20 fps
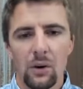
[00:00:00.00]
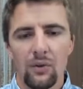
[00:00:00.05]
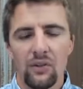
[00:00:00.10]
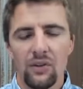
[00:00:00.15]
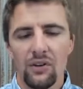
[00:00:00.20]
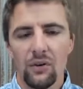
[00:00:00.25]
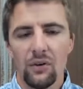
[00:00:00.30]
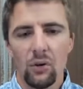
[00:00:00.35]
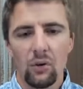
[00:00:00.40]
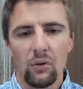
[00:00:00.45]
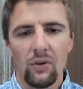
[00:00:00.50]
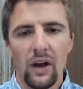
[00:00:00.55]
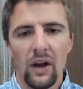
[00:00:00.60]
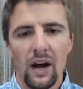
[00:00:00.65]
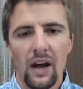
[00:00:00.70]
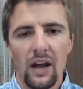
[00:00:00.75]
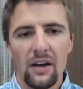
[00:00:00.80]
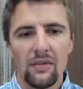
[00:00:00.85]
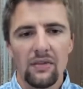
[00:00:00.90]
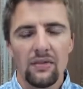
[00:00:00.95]
dulled
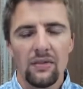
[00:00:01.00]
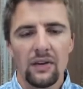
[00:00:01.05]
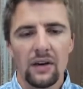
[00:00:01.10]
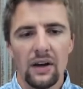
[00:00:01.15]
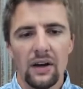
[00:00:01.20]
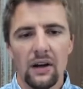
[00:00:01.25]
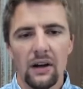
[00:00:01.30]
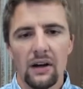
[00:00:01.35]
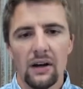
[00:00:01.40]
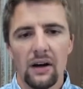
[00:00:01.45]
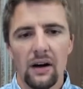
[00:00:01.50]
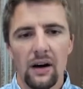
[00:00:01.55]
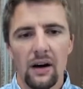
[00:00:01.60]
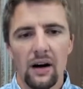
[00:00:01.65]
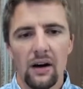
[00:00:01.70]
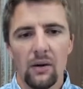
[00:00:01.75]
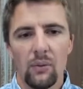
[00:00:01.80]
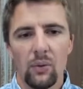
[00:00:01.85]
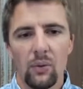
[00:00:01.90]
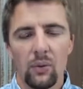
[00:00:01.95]
knife
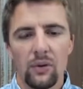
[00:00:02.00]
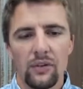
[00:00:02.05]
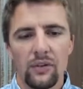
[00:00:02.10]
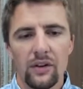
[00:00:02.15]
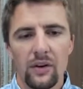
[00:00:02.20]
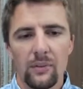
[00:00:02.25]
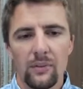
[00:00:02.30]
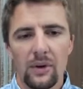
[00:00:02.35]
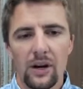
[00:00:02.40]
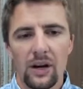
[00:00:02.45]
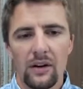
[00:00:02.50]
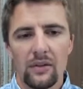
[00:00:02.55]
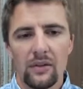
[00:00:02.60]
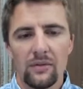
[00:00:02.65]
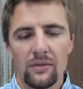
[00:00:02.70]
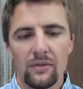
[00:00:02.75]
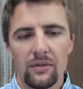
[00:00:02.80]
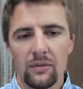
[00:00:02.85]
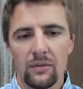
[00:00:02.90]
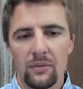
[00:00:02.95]
or some kind
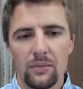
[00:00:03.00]
of